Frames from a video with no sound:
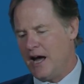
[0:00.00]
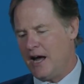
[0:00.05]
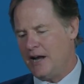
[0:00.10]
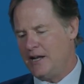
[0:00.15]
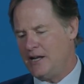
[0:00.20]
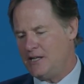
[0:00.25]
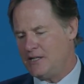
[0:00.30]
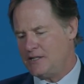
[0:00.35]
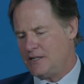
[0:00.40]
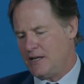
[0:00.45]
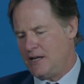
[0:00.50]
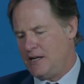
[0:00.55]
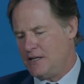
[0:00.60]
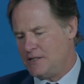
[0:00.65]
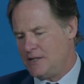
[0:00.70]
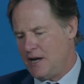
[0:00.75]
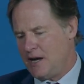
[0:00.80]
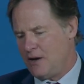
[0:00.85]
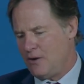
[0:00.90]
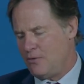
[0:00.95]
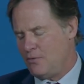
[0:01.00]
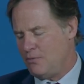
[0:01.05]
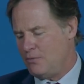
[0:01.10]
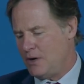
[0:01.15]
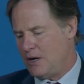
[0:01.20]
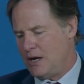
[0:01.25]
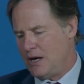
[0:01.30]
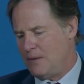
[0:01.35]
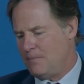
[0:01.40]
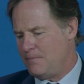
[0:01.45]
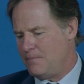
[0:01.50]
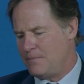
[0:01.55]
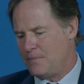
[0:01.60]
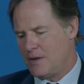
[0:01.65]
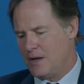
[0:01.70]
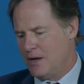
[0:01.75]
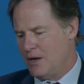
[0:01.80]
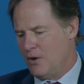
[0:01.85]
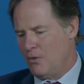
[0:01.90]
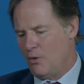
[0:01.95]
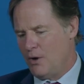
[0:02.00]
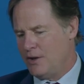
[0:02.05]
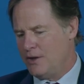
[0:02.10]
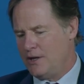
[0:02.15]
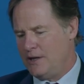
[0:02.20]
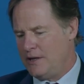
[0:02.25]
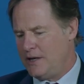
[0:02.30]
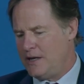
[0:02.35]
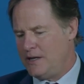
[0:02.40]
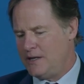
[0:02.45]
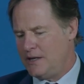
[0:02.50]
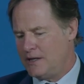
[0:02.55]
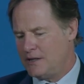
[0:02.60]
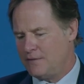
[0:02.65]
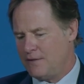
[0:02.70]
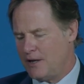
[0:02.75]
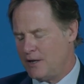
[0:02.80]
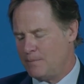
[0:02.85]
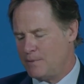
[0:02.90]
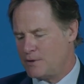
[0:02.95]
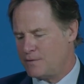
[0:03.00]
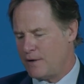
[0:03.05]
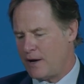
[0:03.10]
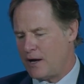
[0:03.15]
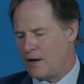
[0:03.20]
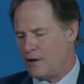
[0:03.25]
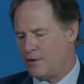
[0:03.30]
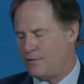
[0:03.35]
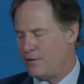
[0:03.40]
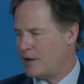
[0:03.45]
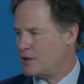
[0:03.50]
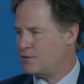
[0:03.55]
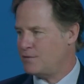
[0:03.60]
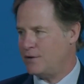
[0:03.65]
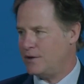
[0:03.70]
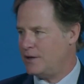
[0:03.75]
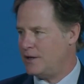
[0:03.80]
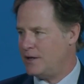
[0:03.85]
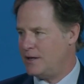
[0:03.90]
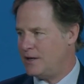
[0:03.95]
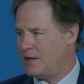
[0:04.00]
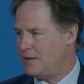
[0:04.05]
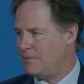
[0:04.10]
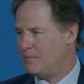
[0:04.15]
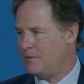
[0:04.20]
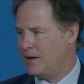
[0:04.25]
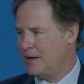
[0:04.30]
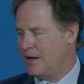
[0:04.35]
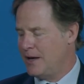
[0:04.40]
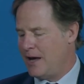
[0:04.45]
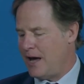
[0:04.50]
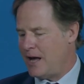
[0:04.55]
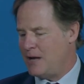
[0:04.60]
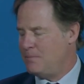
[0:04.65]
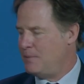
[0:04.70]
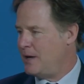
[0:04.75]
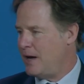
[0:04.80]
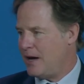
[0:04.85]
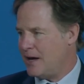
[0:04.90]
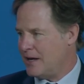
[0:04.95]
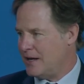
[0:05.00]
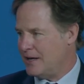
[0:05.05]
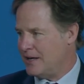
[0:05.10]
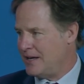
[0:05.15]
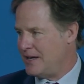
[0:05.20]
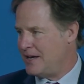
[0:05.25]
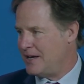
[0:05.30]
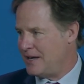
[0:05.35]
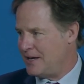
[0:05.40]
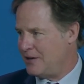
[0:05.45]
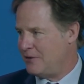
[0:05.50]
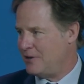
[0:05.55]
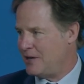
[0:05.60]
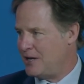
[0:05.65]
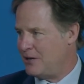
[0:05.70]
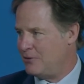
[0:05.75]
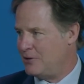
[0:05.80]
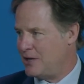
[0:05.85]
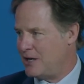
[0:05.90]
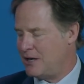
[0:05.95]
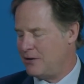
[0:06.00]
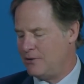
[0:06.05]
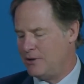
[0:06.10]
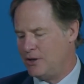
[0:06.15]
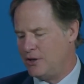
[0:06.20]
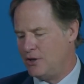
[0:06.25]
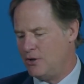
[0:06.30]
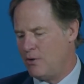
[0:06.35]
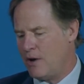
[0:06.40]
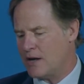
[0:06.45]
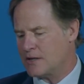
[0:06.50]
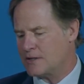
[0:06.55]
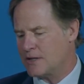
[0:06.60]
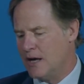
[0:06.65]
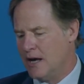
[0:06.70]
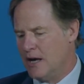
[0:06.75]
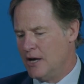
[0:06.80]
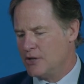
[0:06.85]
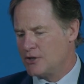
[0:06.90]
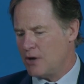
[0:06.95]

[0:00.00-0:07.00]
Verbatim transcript: And he's, he's now um, one of the leading developers for AR effects for the um, NBA here, here, in, here in the US.